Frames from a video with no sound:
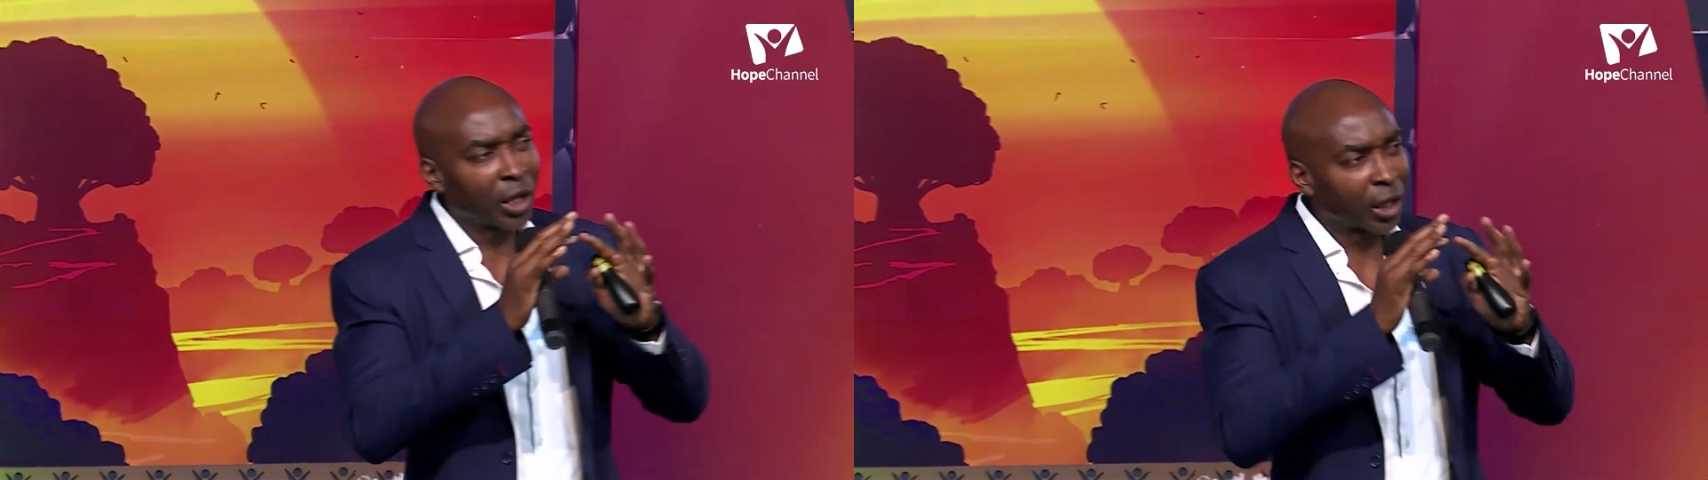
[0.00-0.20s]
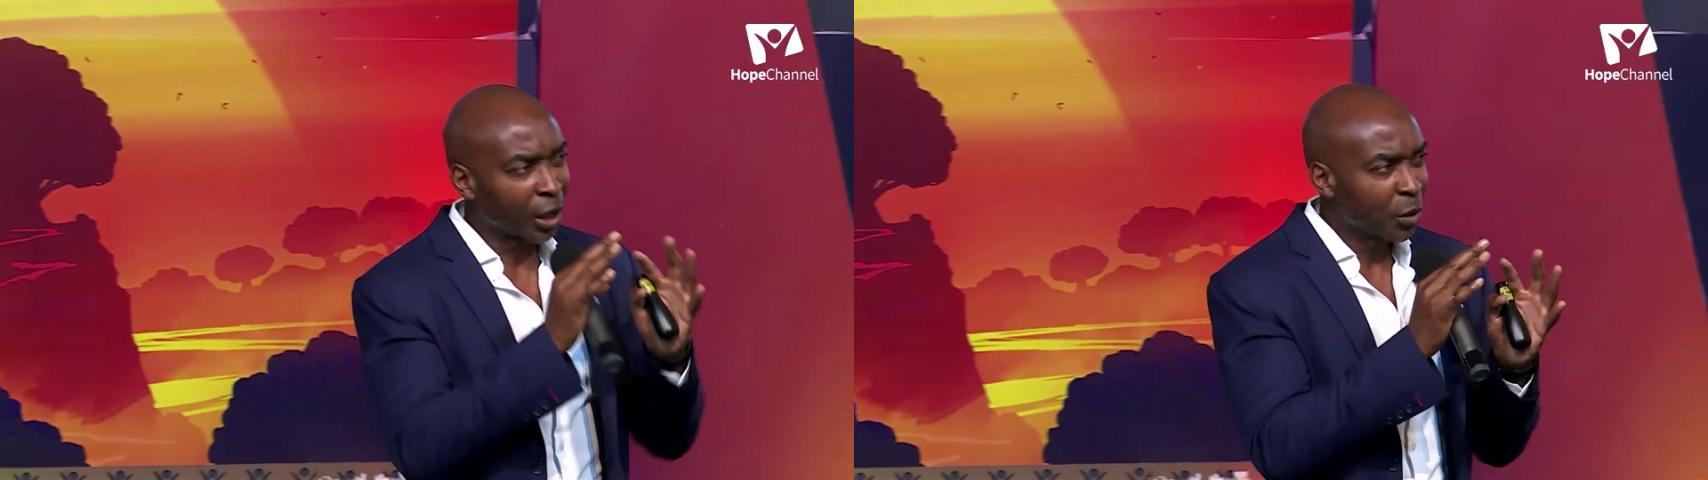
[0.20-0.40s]

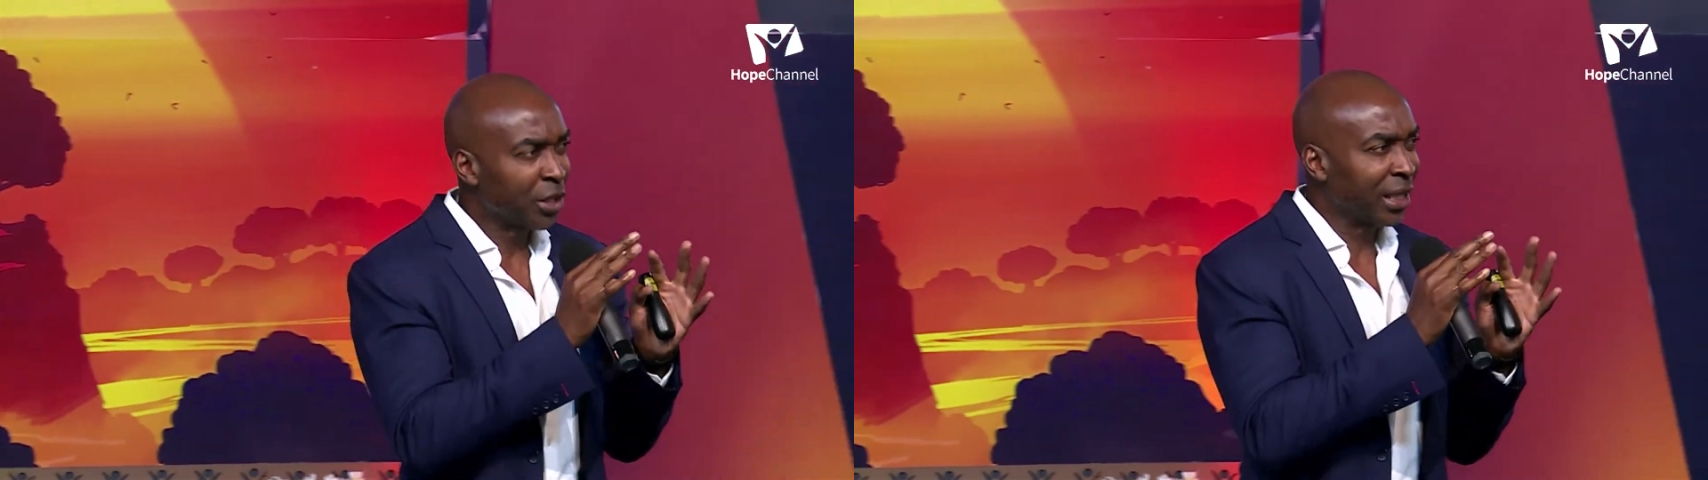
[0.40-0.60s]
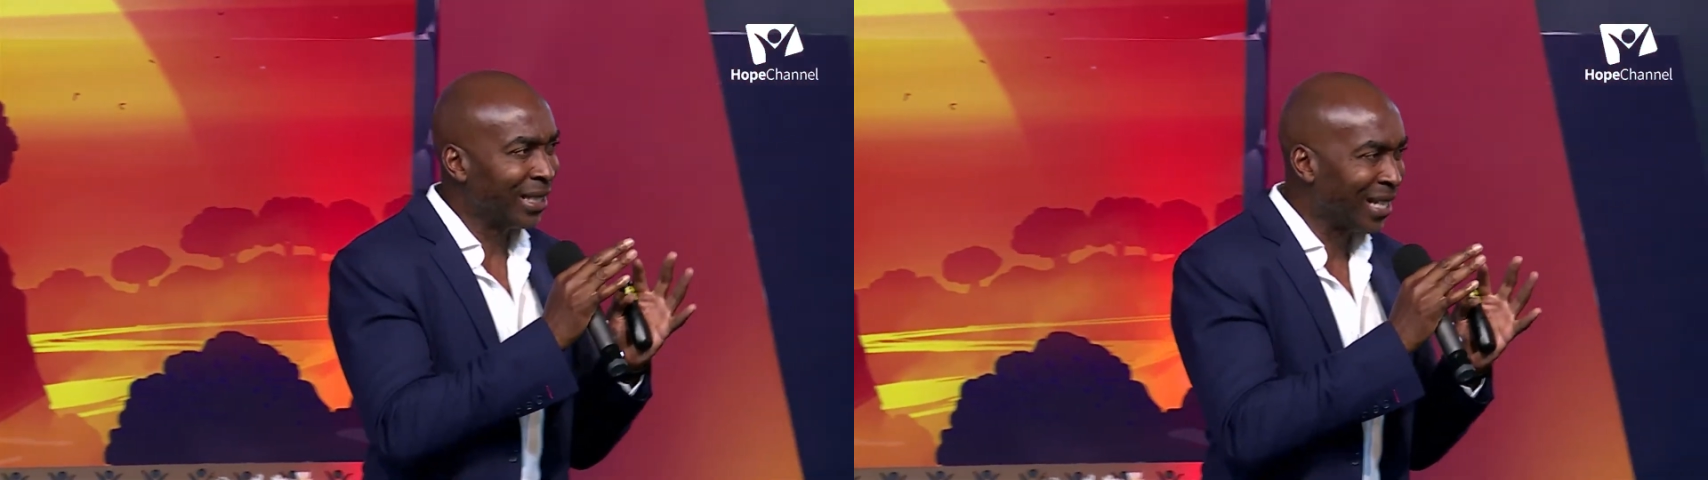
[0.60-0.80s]

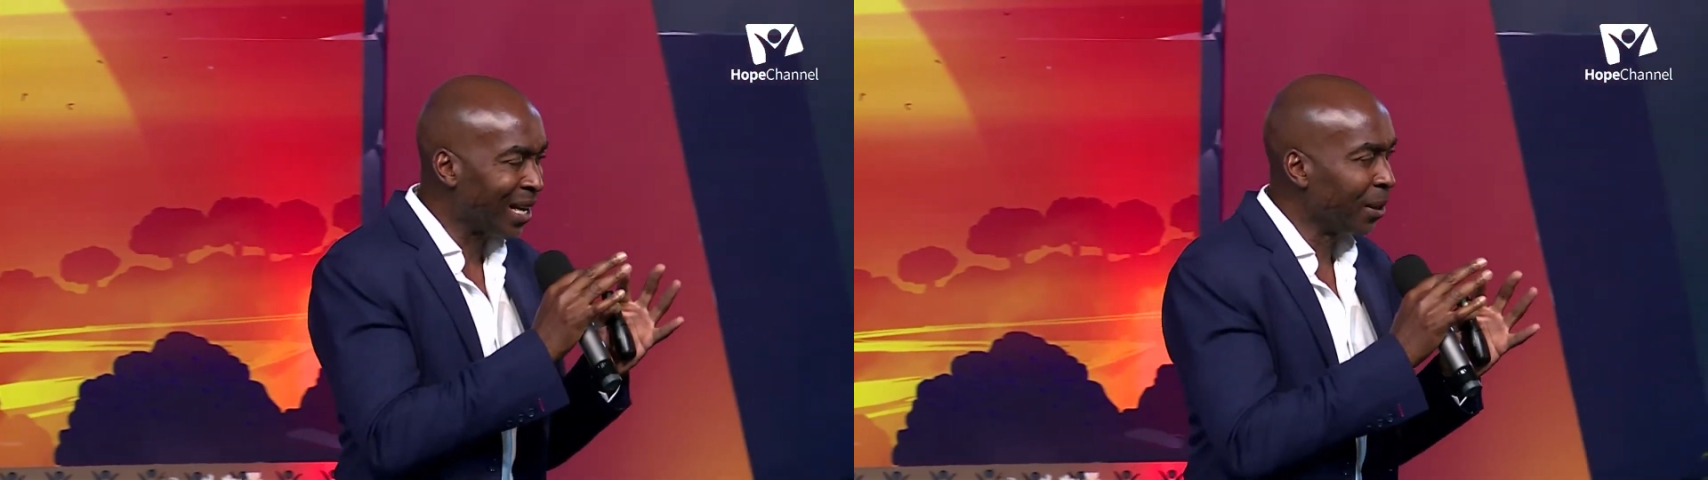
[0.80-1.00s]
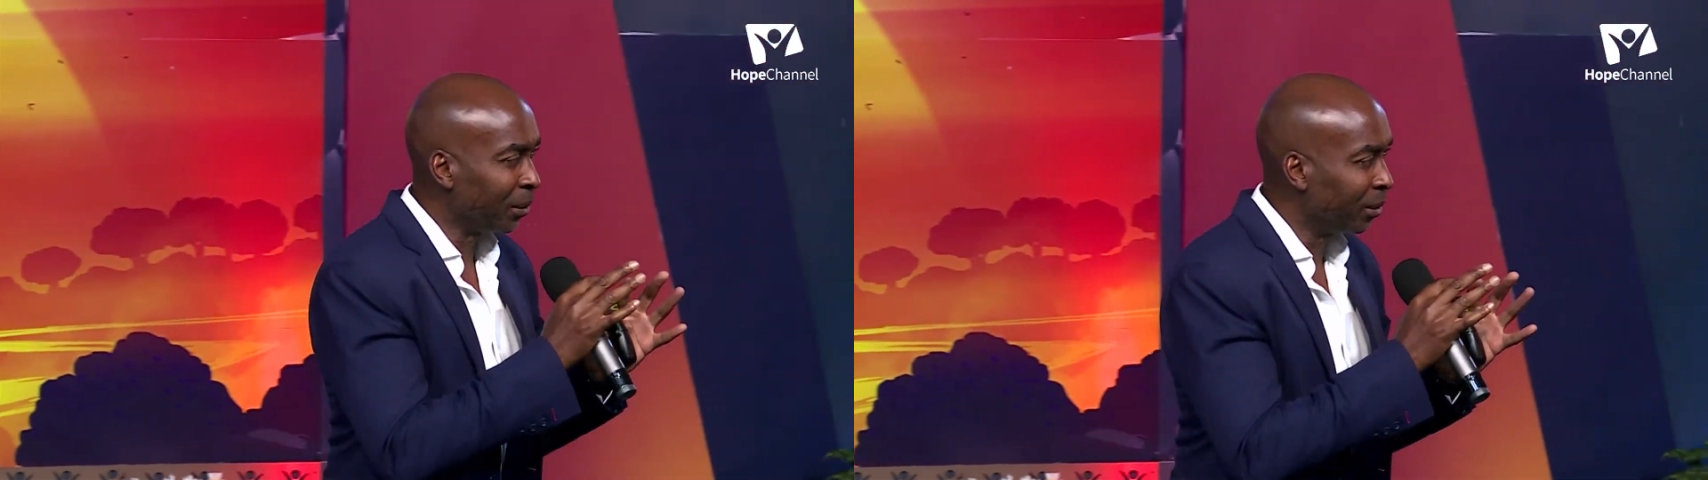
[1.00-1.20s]
closing
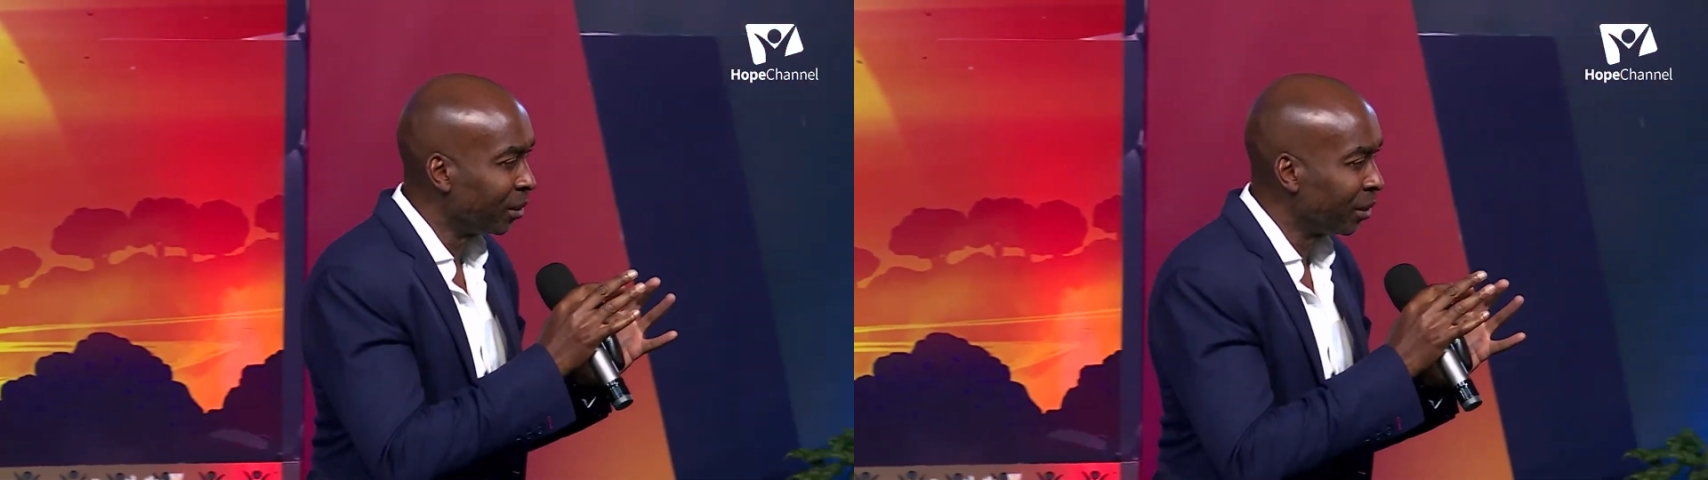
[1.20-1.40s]
down